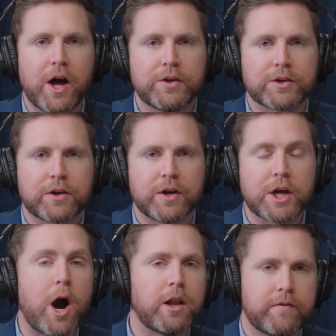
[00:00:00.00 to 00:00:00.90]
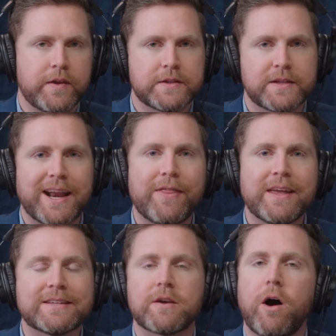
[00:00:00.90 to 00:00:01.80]
undergirding all of this that I
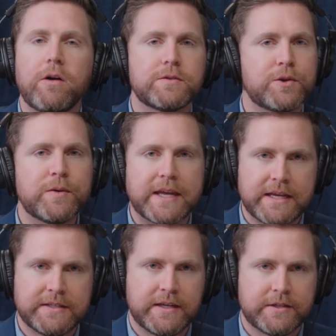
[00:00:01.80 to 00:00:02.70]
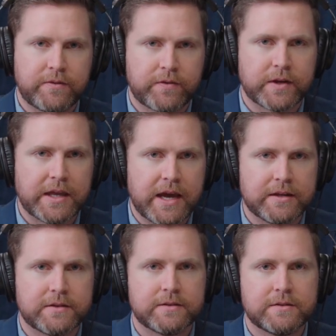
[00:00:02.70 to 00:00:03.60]
think is all too easy to
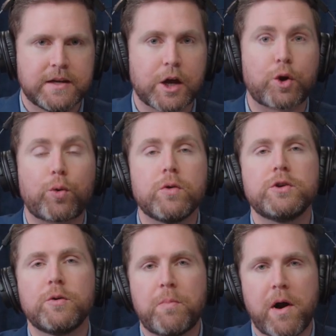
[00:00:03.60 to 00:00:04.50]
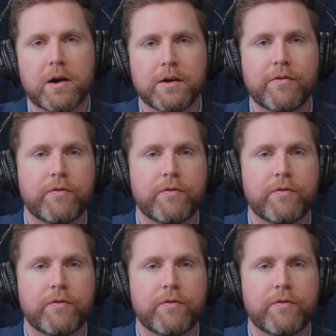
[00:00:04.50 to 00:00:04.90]
forget. A crucial part of the